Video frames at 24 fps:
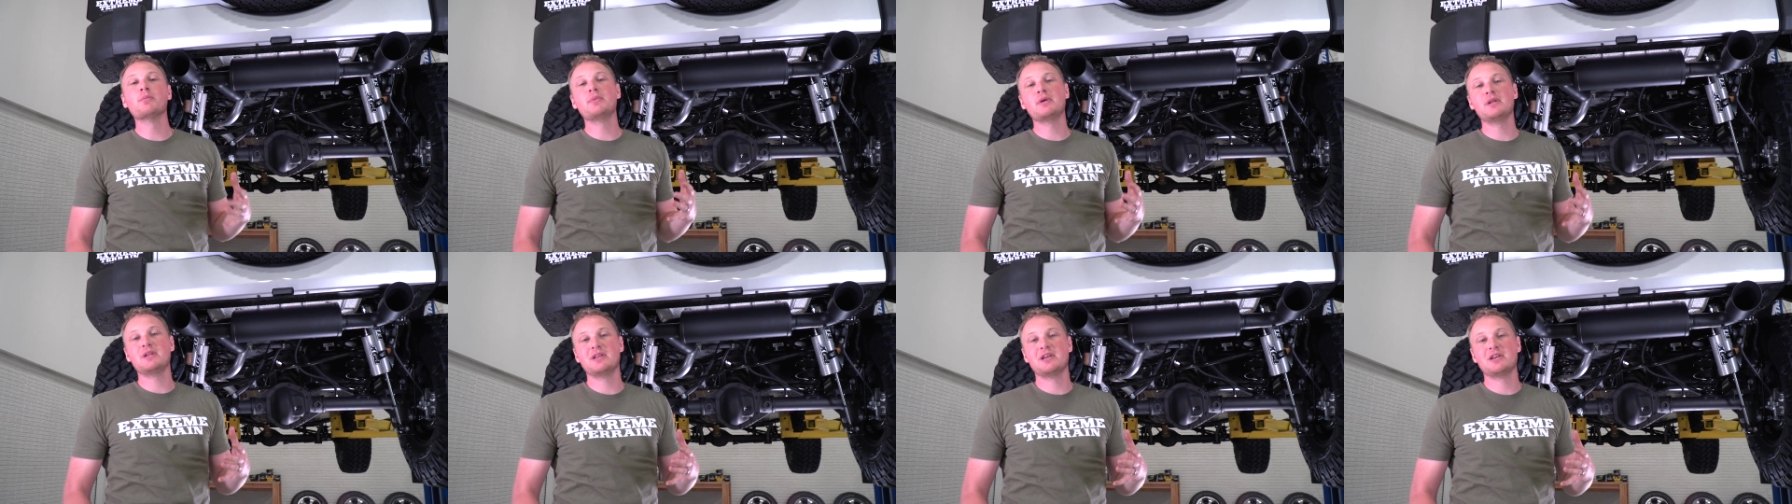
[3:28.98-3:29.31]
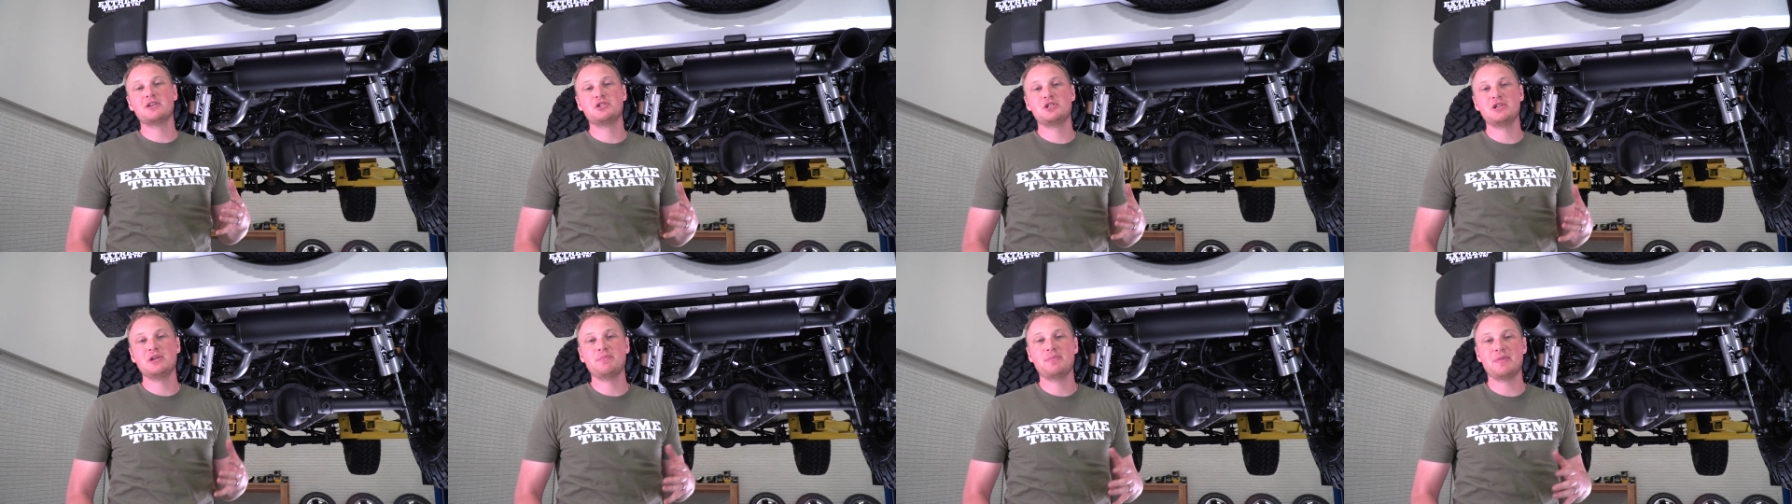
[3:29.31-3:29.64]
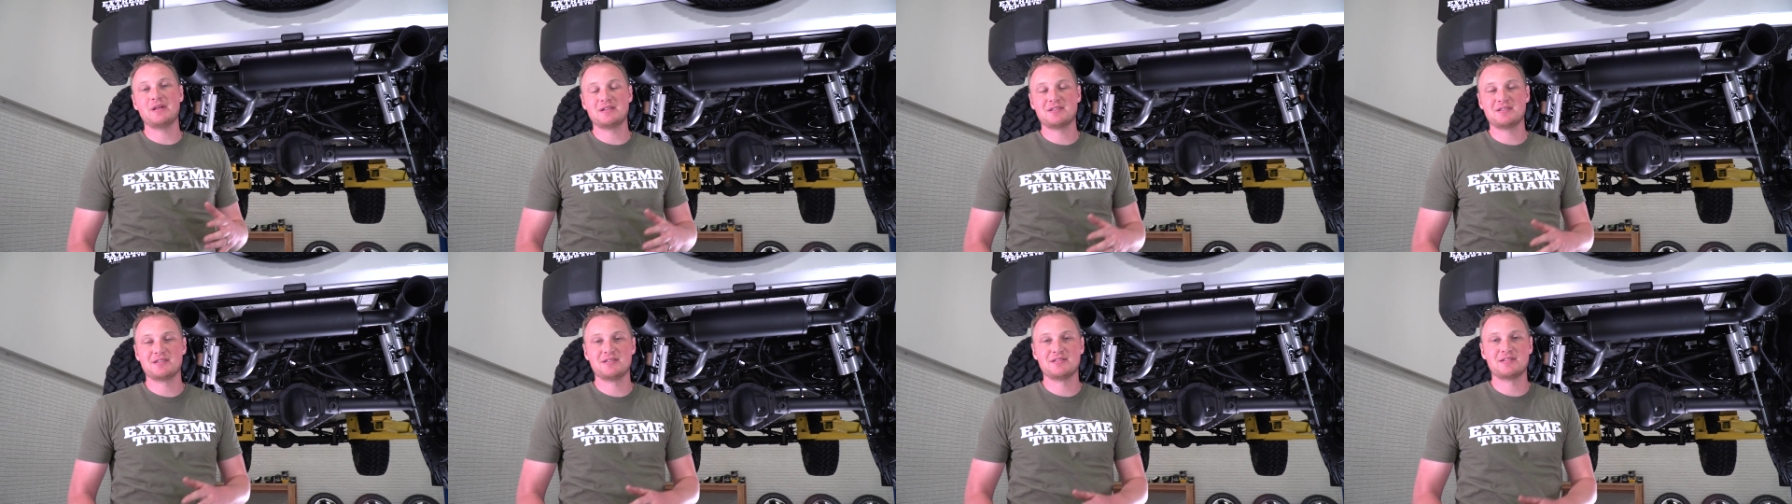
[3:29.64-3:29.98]
building a Jeep
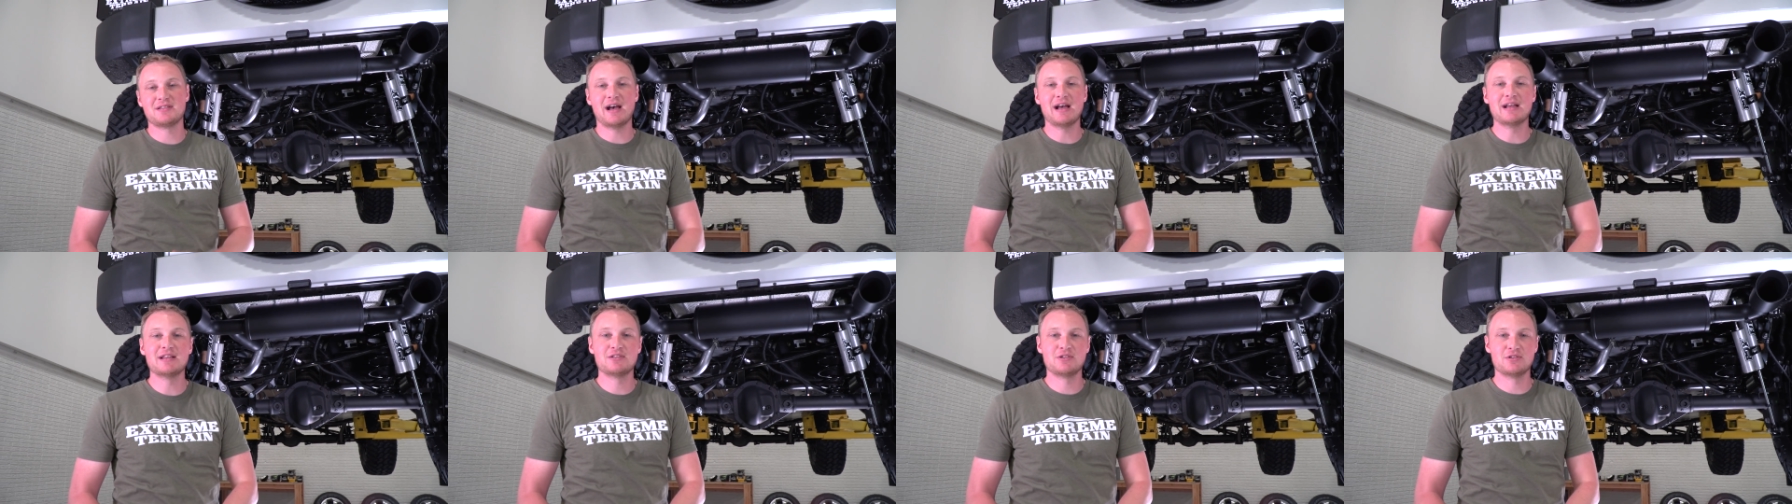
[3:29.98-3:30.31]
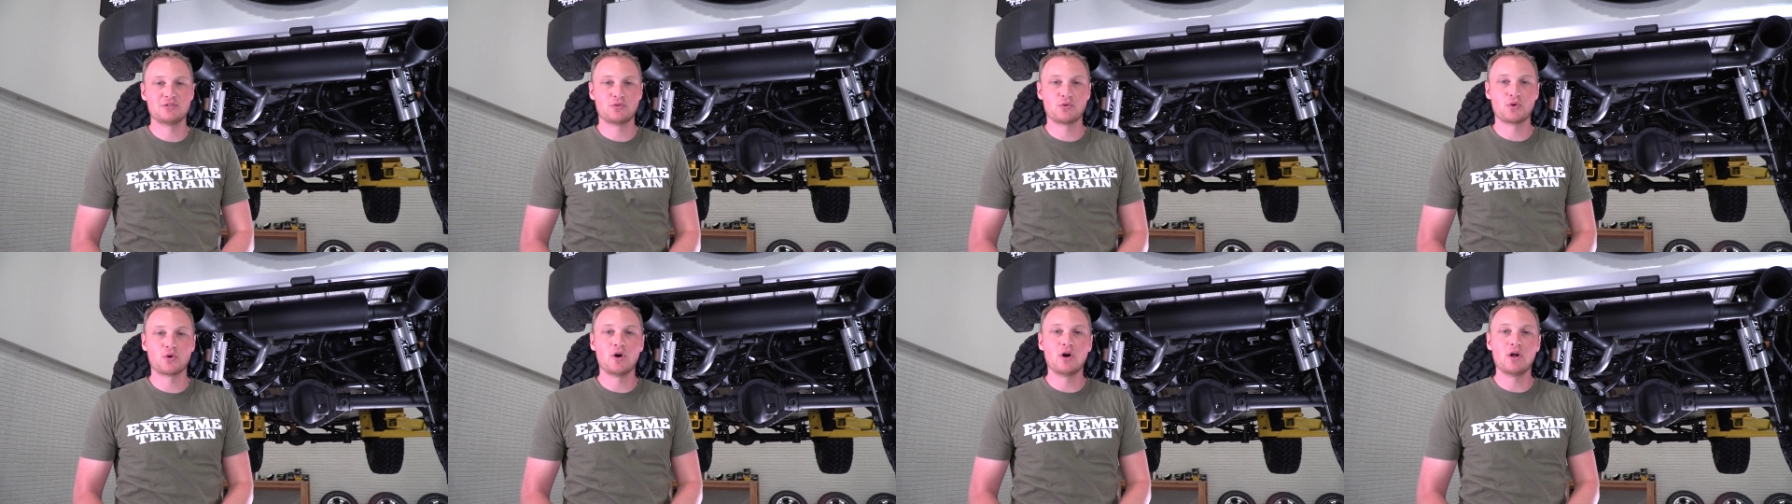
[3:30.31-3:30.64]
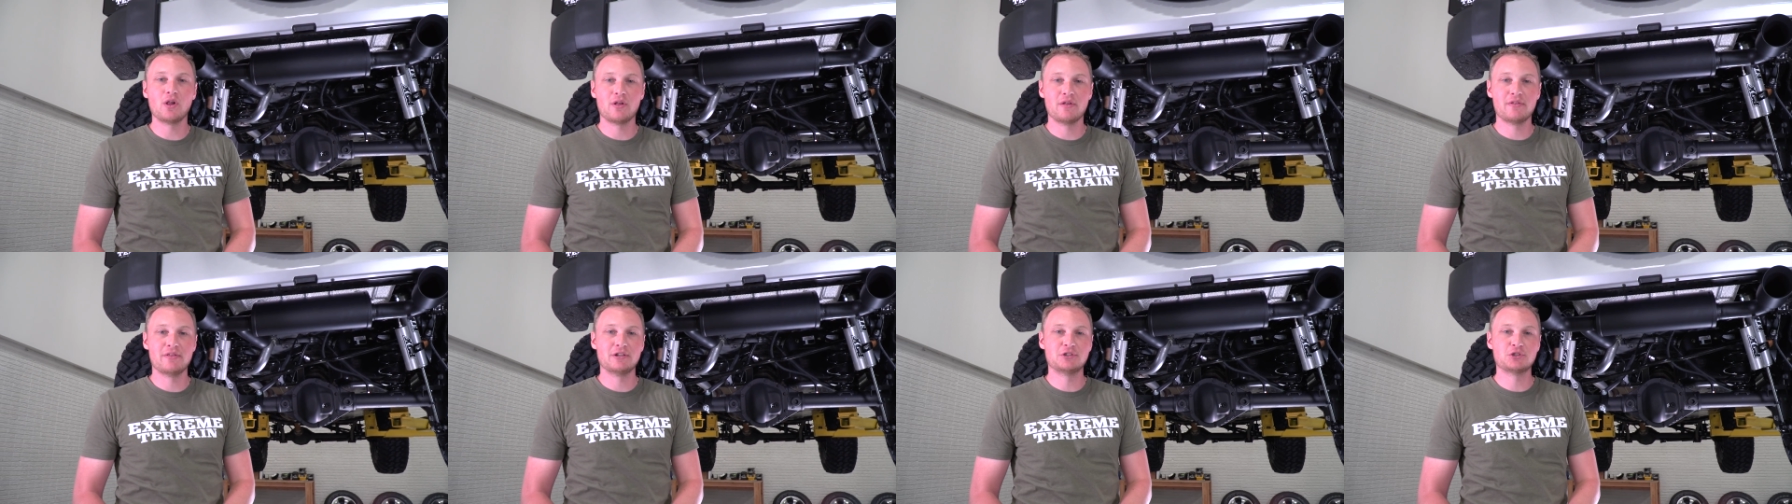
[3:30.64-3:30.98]
that's designed to
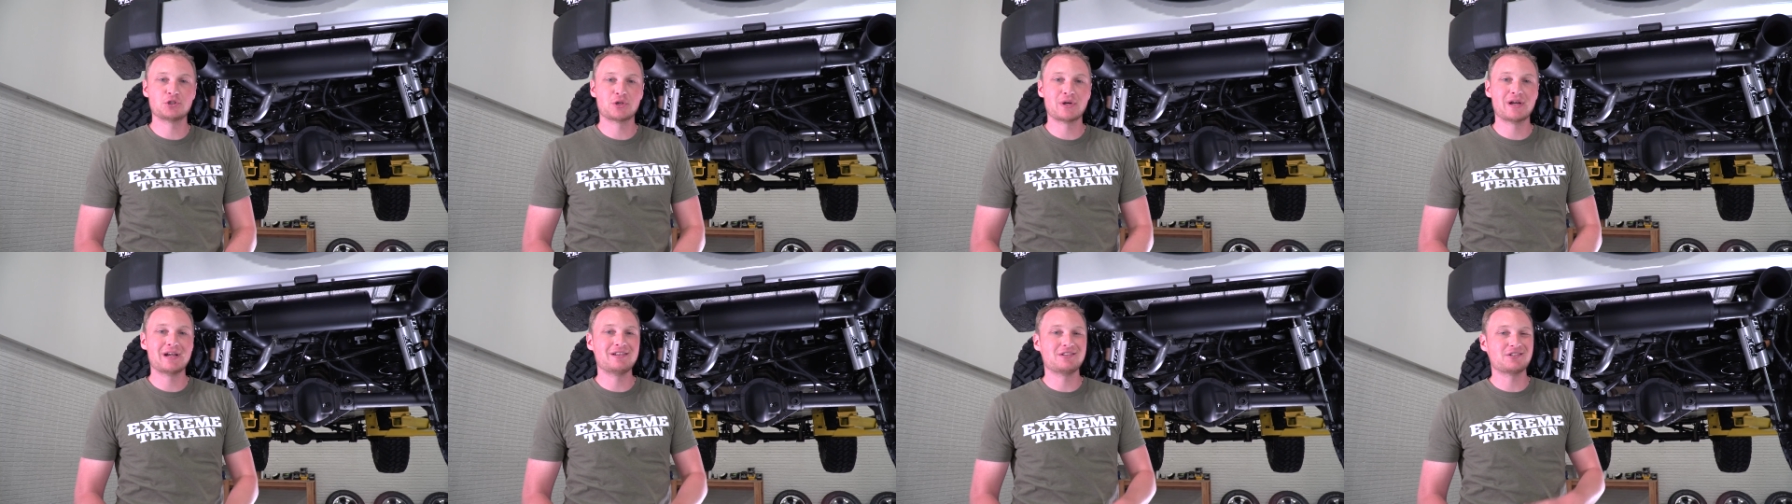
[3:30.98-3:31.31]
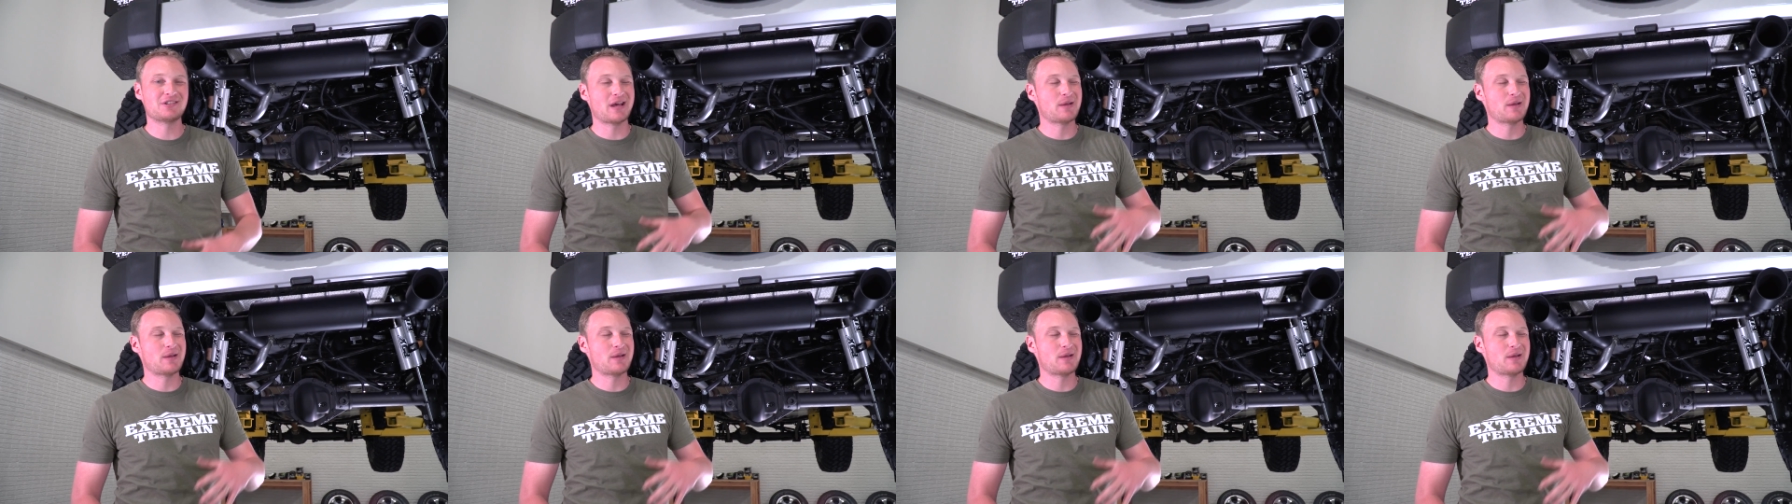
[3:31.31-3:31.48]
crawl on the trails,